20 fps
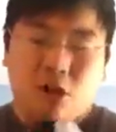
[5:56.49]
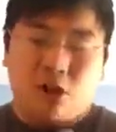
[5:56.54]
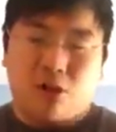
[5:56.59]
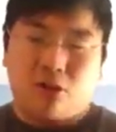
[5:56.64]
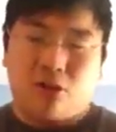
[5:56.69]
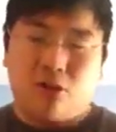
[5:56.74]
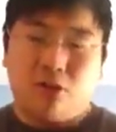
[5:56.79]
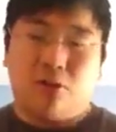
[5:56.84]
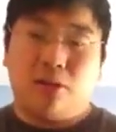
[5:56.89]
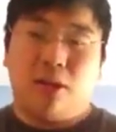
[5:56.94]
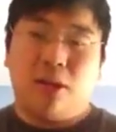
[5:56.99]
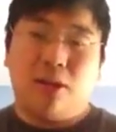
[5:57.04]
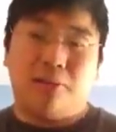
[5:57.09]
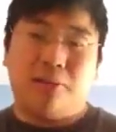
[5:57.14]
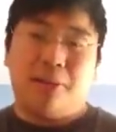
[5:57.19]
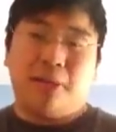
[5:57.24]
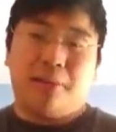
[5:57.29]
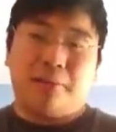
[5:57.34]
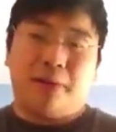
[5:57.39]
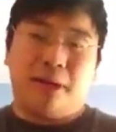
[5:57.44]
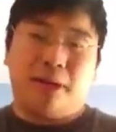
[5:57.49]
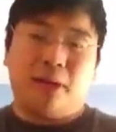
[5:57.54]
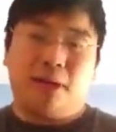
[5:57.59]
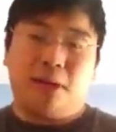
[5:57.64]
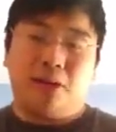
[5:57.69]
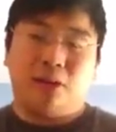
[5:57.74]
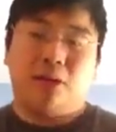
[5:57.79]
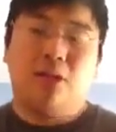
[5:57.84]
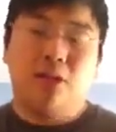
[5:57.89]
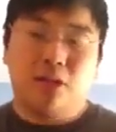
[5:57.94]
So that's my
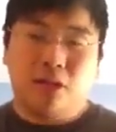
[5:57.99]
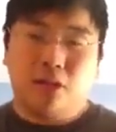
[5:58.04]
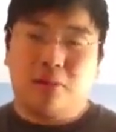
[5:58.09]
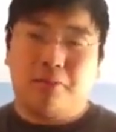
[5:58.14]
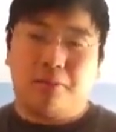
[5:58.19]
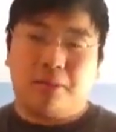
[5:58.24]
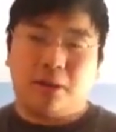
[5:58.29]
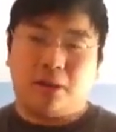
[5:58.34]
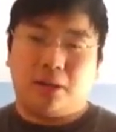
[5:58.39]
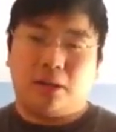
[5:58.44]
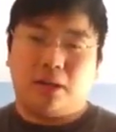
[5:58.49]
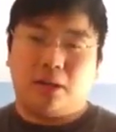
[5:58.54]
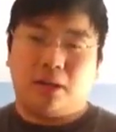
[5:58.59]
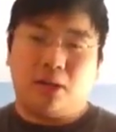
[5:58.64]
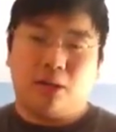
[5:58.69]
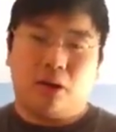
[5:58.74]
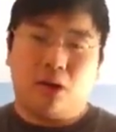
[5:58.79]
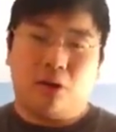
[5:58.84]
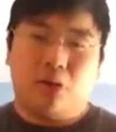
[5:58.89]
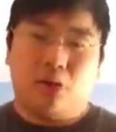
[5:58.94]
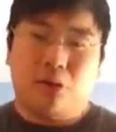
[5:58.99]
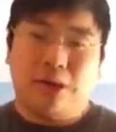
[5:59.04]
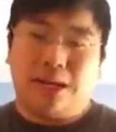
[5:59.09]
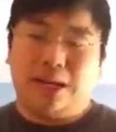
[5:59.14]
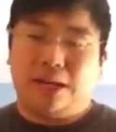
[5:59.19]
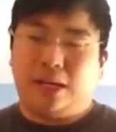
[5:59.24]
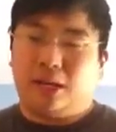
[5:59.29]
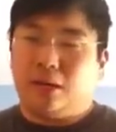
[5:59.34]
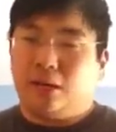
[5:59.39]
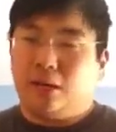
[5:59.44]
opinion. This is gonna be a
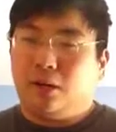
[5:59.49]
great